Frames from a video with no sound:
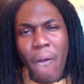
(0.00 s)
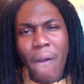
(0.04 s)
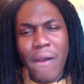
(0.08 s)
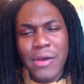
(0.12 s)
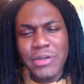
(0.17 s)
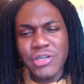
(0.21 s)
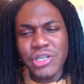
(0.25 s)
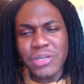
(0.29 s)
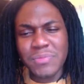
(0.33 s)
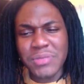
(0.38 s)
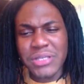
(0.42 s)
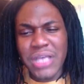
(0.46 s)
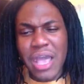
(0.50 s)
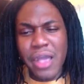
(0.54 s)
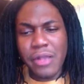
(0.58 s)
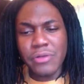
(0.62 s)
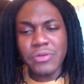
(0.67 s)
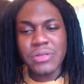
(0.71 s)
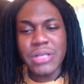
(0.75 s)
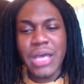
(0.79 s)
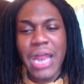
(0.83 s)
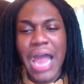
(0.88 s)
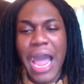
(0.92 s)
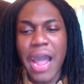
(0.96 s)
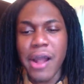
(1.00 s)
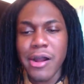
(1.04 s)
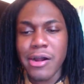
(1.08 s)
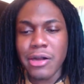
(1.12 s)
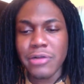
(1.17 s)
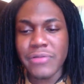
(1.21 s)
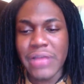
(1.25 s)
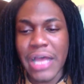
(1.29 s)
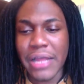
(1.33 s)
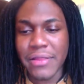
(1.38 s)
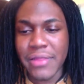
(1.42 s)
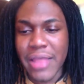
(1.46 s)
You know what I'm saying? You said, I
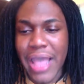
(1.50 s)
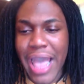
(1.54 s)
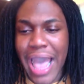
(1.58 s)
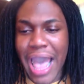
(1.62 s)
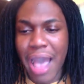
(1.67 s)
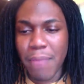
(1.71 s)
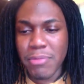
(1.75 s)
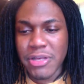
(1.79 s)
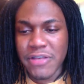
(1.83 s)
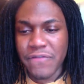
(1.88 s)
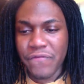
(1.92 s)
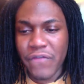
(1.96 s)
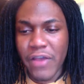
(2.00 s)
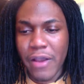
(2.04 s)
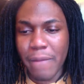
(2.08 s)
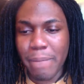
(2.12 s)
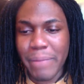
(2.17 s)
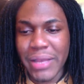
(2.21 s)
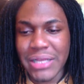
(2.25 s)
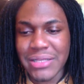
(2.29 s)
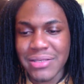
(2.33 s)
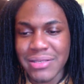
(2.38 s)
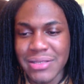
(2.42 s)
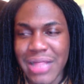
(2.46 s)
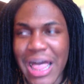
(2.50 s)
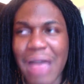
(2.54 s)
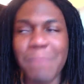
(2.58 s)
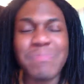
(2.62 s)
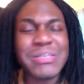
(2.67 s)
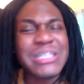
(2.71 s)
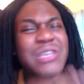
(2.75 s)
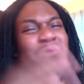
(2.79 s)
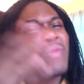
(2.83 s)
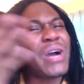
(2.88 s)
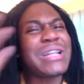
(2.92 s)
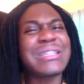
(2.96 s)
heard that the atmosphere bends light. But
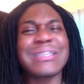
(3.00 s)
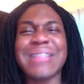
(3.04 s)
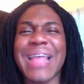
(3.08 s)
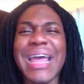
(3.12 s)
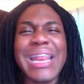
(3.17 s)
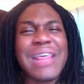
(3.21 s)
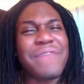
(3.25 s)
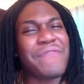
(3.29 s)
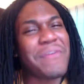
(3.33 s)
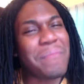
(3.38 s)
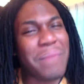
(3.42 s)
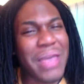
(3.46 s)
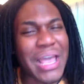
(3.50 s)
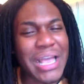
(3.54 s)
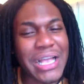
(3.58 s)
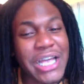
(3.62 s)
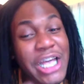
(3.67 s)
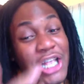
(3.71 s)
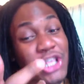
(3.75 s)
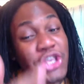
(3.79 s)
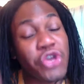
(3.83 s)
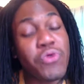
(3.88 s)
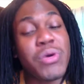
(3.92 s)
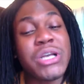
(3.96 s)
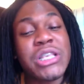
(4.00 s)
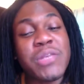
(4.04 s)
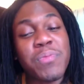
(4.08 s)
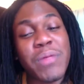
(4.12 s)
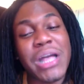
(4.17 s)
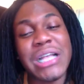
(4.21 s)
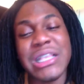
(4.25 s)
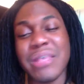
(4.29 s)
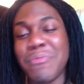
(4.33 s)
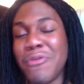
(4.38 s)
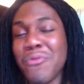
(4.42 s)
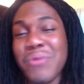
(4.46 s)
see, what does that even mean? Can you
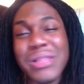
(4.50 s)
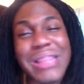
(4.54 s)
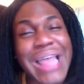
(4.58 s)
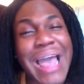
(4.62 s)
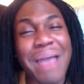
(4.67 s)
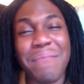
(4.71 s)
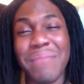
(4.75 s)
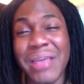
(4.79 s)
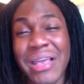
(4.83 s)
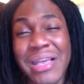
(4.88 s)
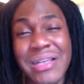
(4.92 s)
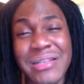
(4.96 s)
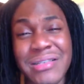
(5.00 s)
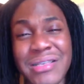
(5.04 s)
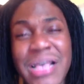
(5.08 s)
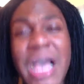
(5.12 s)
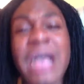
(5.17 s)
explain to me what that means?